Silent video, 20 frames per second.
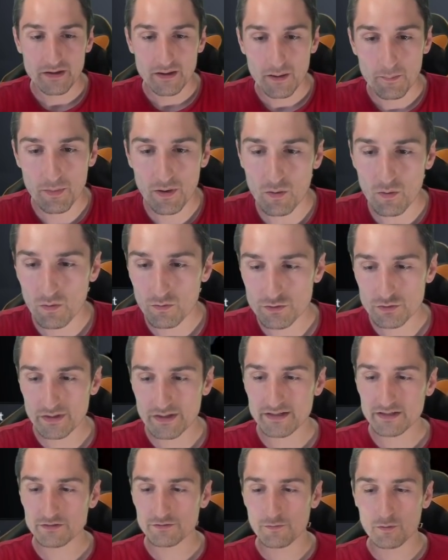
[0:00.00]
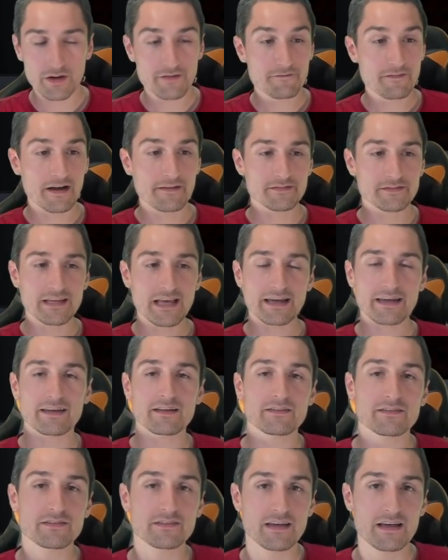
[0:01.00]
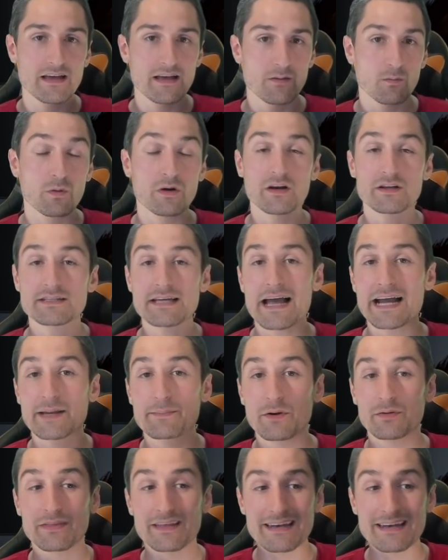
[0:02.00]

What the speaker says: But during this 45 seconds, we're going to talk about the